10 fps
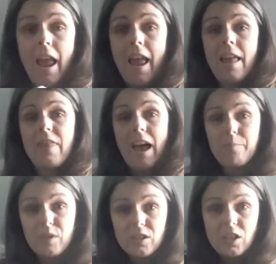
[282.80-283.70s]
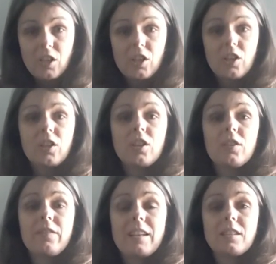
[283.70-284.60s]
and that puts a
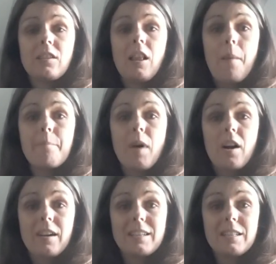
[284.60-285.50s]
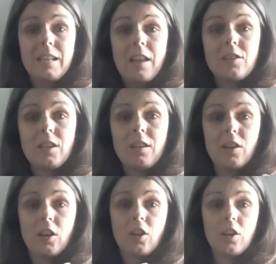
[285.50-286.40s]
curve, that's lumbar extension
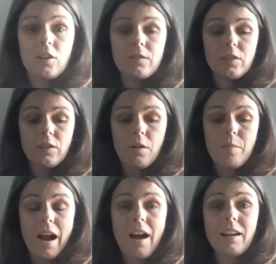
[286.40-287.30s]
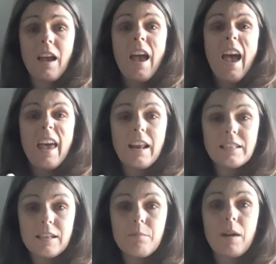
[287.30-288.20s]
or a curved low back, and I
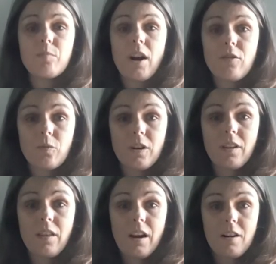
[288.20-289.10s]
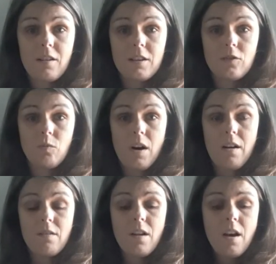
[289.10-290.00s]
did my breath work there as
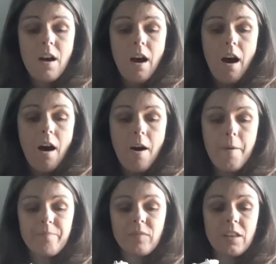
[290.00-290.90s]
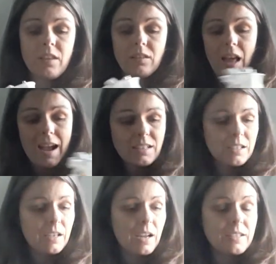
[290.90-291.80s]
well. Um, the last
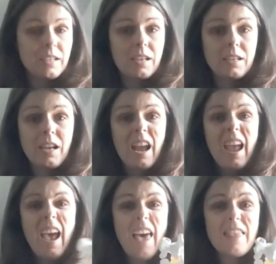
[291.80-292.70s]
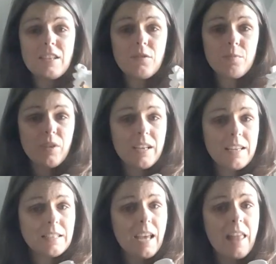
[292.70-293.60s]
thing I did, and this was pretty
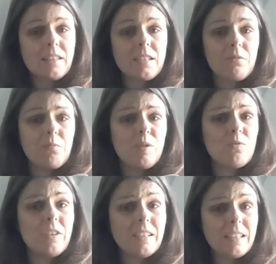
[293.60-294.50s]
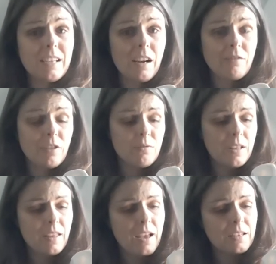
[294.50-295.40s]
intense, I would be really careful
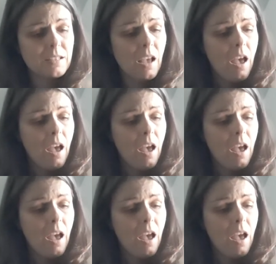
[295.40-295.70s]
with this,